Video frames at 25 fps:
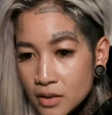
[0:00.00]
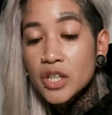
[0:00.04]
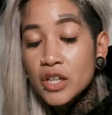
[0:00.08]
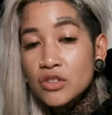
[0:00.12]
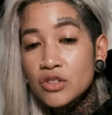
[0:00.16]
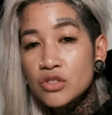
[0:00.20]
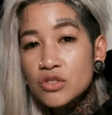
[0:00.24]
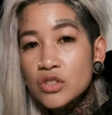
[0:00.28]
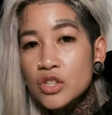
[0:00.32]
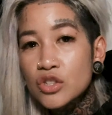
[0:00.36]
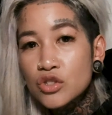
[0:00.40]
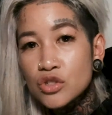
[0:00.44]
Check
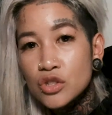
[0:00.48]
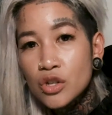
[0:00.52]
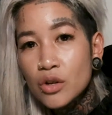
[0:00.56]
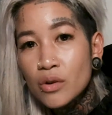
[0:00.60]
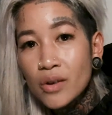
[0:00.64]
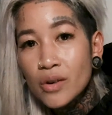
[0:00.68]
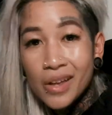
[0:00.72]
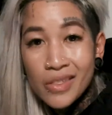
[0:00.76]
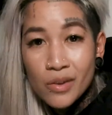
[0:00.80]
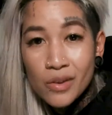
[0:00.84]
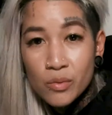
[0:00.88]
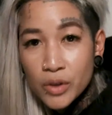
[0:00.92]
out this
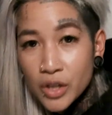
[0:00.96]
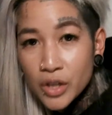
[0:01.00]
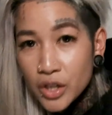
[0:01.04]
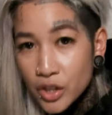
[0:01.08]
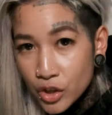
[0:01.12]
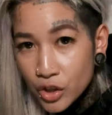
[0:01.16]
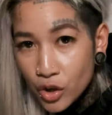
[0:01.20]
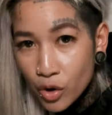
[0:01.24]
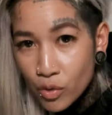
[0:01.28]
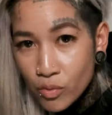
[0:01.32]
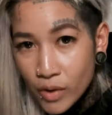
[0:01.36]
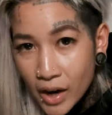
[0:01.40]
intro and then we're
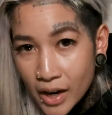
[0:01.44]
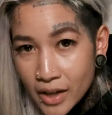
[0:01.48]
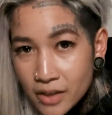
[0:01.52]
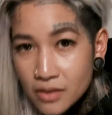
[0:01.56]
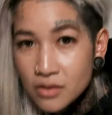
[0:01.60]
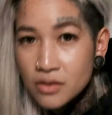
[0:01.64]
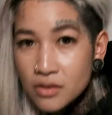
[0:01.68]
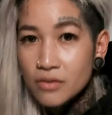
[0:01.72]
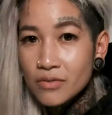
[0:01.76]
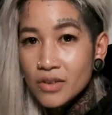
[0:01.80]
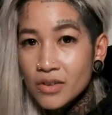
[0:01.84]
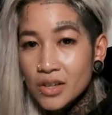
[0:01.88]
gonna go right
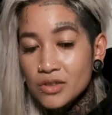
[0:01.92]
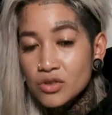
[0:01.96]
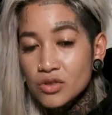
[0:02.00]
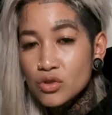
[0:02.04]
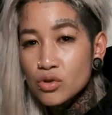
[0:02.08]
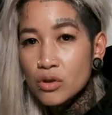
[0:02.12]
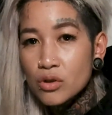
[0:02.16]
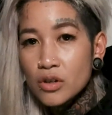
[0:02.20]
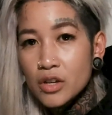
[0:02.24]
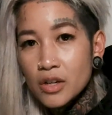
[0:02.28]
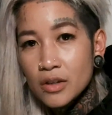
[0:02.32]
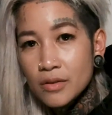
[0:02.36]
into Vic's
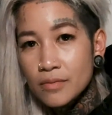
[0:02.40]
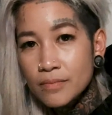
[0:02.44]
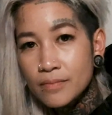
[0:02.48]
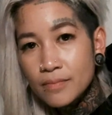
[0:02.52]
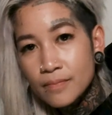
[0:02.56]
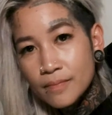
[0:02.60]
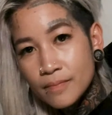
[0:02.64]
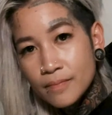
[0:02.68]
story.